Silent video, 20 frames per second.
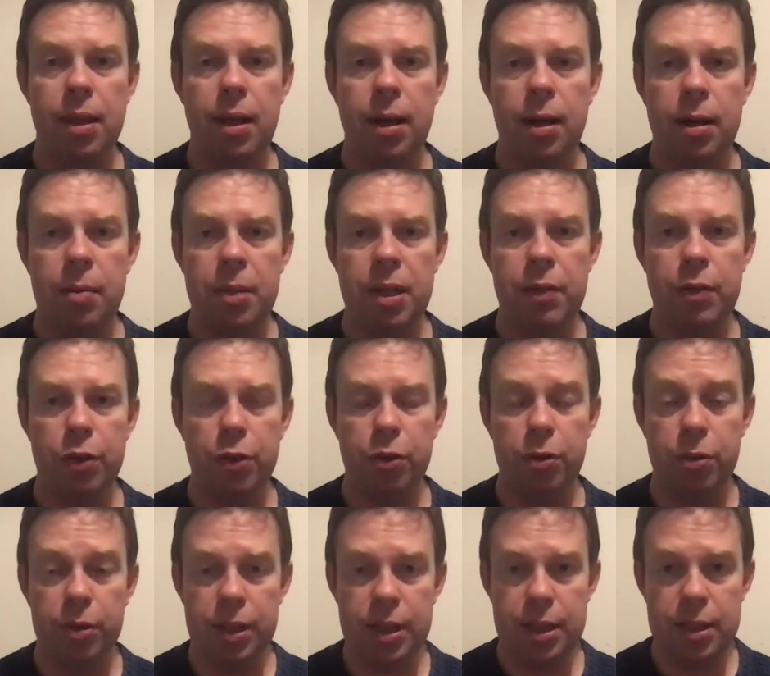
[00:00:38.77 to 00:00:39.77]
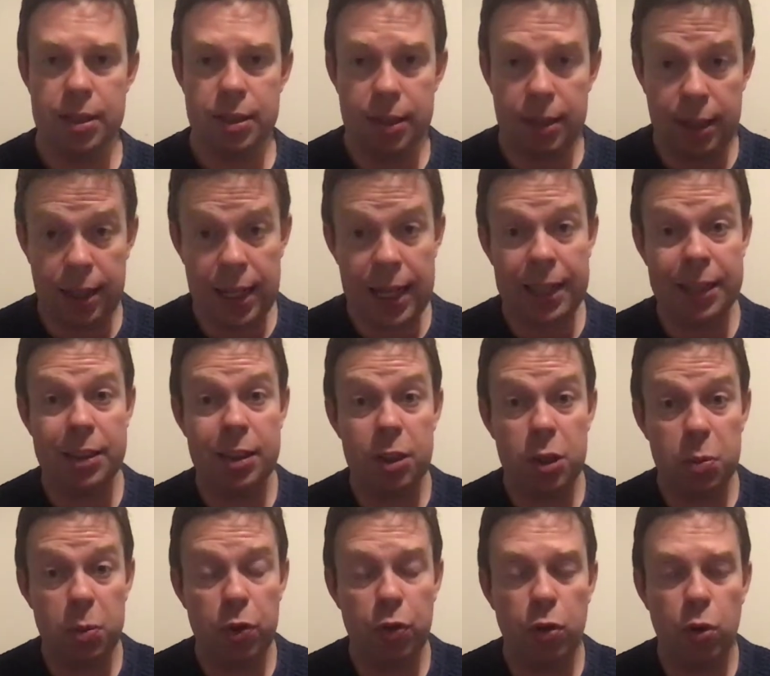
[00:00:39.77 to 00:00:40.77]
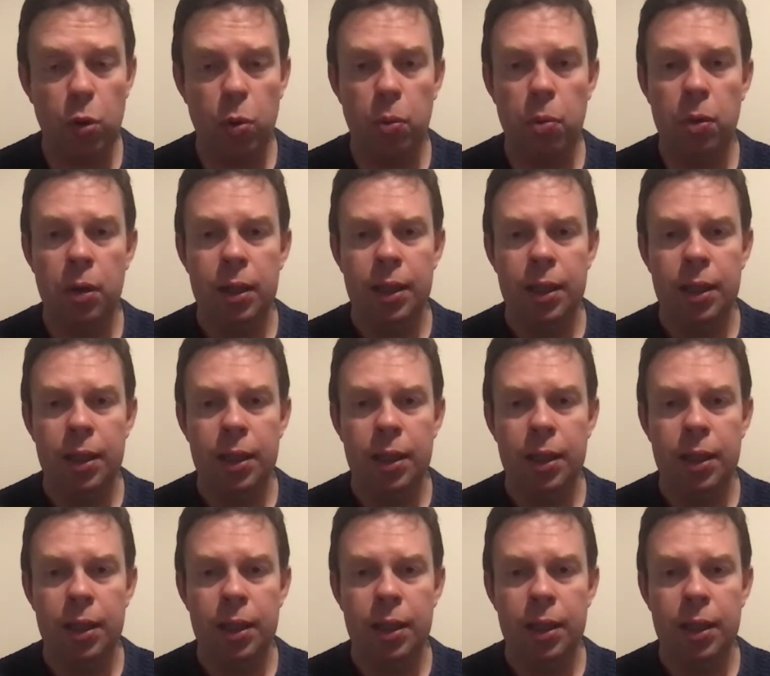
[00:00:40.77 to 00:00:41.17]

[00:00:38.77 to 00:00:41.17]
um, even through these letters before,